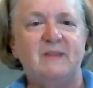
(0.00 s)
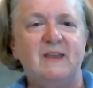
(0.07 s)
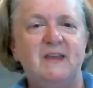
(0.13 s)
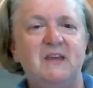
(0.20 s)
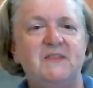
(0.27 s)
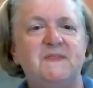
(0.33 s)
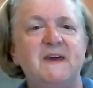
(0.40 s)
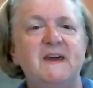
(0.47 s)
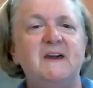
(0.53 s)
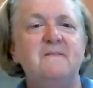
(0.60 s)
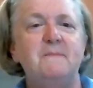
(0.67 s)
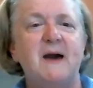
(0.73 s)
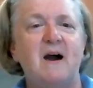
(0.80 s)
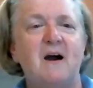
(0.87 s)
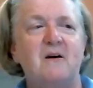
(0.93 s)
you think
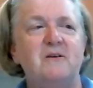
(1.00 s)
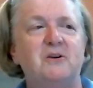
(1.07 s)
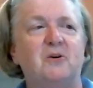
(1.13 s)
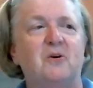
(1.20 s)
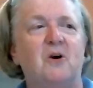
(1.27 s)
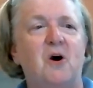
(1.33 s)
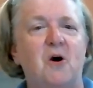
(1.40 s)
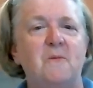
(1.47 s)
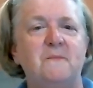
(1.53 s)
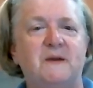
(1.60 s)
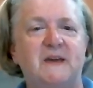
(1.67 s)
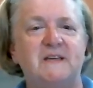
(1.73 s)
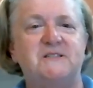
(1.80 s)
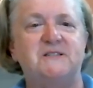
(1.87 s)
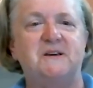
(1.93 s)
about your home
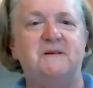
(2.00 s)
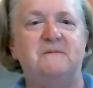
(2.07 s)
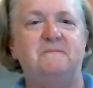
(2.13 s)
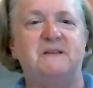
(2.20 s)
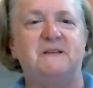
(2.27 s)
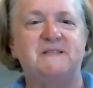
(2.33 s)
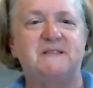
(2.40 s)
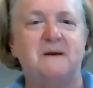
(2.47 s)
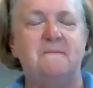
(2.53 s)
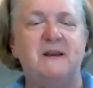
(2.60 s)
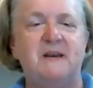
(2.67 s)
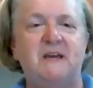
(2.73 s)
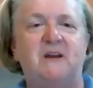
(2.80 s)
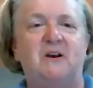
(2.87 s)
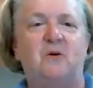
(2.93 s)
kitchen, but
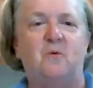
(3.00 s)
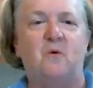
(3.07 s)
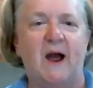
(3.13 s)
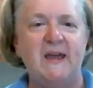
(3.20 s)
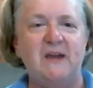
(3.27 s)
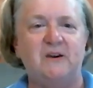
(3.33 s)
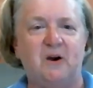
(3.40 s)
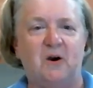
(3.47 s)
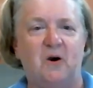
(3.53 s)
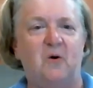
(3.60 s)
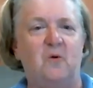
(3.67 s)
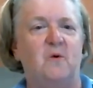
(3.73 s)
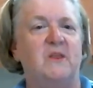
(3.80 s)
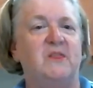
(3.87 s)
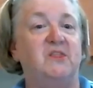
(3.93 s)
somebody in a white
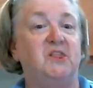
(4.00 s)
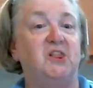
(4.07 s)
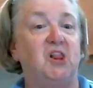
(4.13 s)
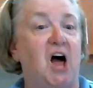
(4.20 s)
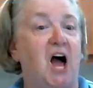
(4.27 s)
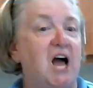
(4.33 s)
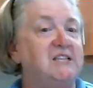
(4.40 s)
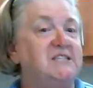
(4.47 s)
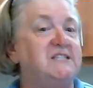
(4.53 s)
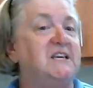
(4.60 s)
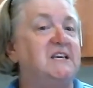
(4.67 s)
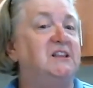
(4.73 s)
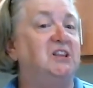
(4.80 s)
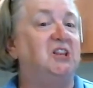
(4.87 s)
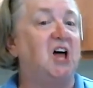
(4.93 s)
coat with lots
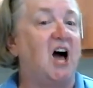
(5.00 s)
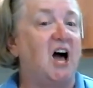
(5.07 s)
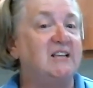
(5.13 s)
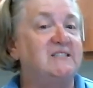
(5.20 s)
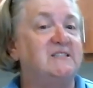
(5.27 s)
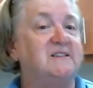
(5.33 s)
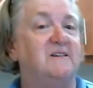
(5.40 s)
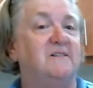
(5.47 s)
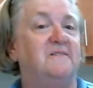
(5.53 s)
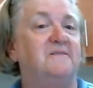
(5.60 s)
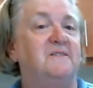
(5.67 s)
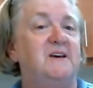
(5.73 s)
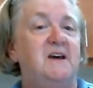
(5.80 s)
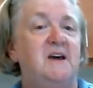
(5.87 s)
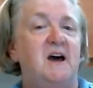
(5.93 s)
and lots of
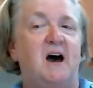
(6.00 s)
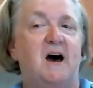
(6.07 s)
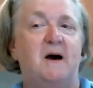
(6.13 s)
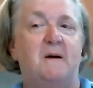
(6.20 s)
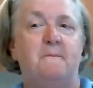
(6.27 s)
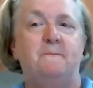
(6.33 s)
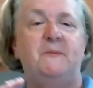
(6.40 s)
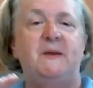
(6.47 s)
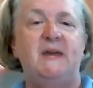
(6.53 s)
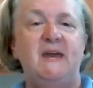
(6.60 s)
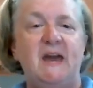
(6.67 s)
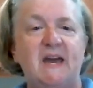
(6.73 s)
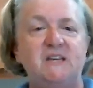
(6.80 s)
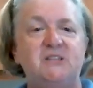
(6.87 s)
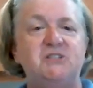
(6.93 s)

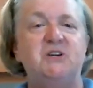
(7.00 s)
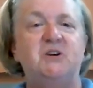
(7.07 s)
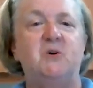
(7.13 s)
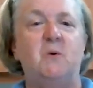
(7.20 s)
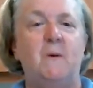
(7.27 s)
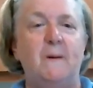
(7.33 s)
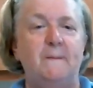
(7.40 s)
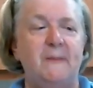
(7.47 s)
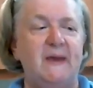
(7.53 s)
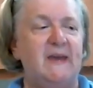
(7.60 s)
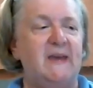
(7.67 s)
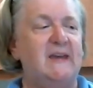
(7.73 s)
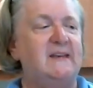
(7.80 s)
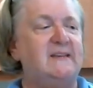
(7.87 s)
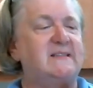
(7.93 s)
pH
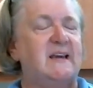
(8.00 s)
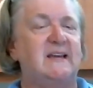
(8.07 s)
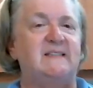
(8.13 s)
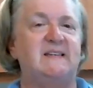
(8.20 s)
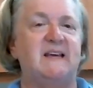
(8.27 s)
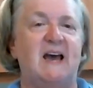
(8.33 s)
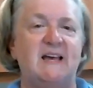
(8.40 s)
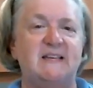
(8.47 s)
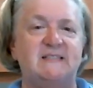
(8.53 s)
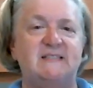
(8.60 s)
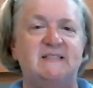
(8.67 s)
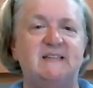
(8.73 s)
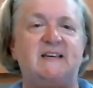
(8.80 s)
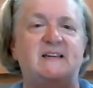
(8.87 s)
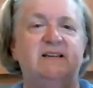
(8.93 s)
equipment and
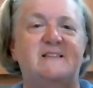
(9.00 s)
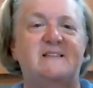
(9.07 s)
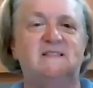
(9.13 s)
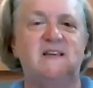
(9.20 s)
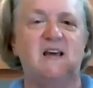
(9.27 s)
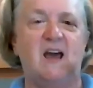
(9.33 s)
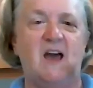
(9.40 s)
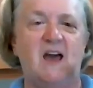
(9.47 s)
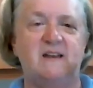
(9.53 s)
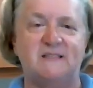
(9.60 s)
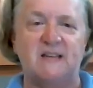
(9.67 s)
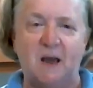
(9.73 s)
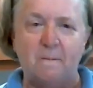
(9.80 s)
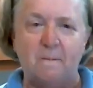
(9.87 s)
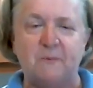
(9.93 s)
testing
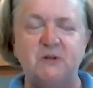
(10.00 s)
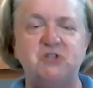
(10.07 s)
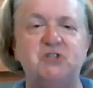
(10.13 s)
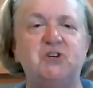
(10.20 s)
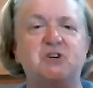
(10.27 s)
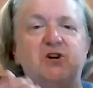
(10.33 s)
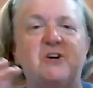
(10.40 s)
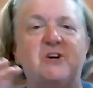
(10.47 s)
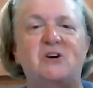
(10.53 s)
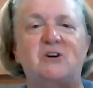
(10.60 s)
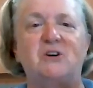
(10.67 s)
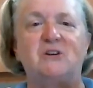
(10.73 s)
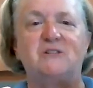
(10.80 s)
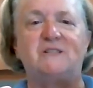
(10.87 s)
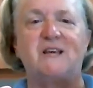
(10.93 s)

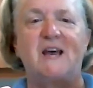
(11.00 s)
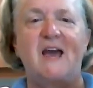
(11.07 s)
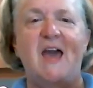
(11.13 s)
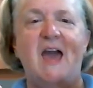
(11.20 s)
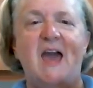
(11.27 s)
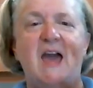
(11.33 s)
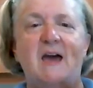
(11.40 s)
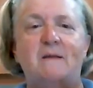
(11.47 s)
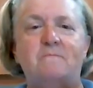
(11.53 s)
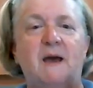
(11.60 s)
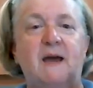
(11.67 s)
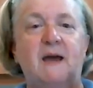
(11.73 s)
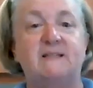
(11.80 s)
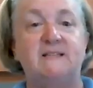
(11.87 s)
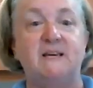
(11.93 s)
temperatures and
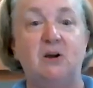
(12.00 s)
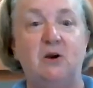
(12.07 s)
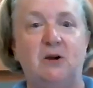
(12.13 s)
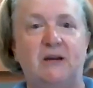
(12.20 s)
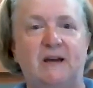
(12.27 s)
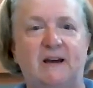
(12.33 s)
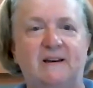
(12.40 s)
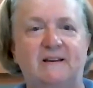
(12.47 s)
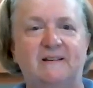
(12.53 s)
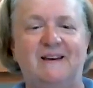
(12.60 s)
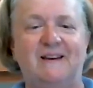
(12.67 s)
bacteria.